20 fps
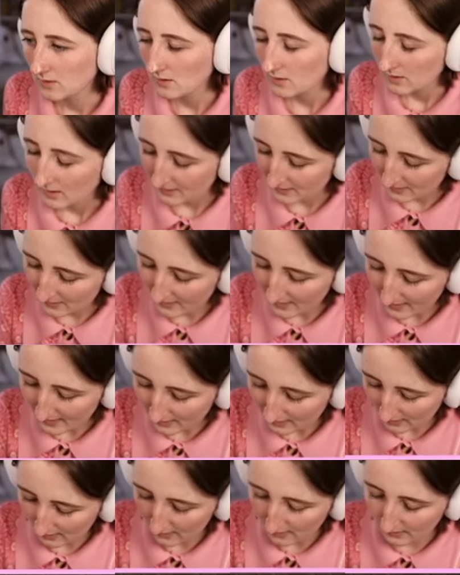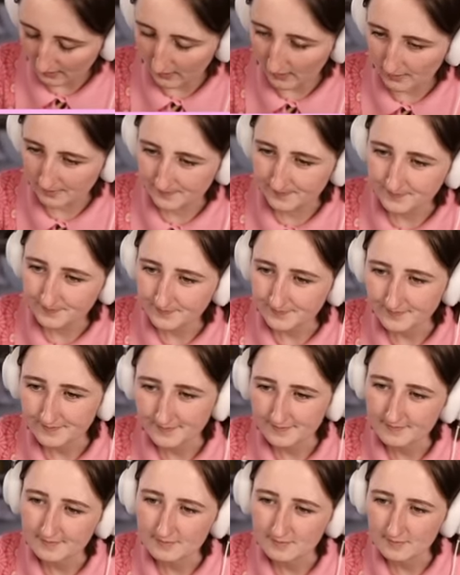It's a nice color.
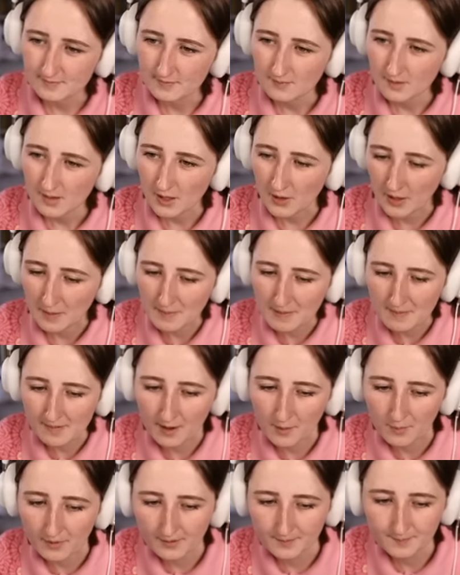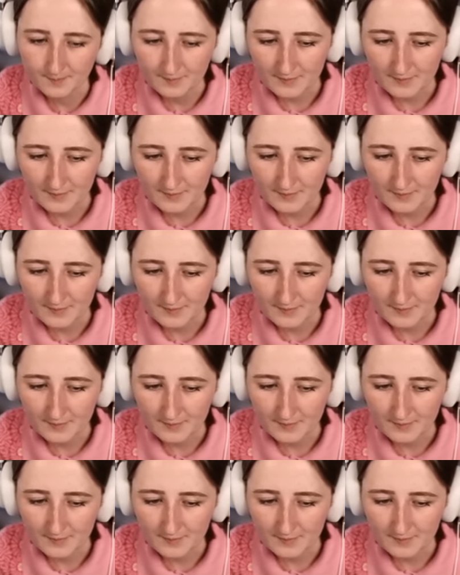Okay, maybe I will.